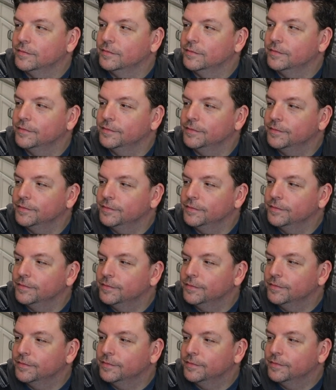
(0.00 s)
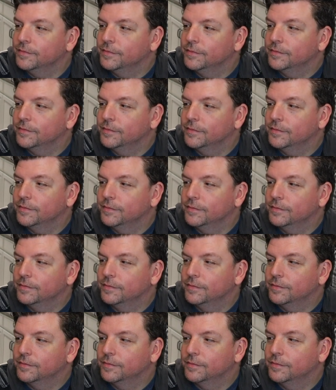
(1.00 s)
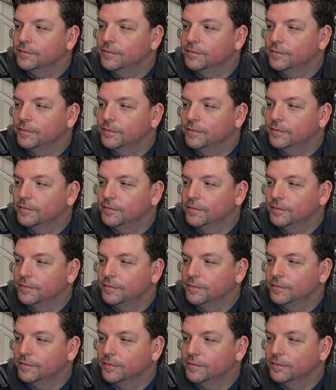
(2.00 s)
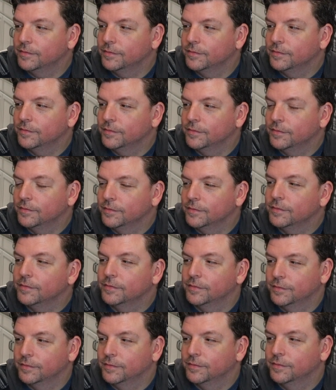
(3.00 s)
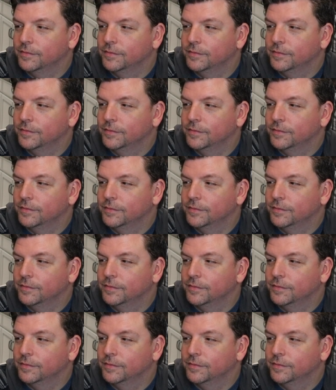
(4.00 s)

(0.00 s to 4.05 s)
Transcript: (not speaking)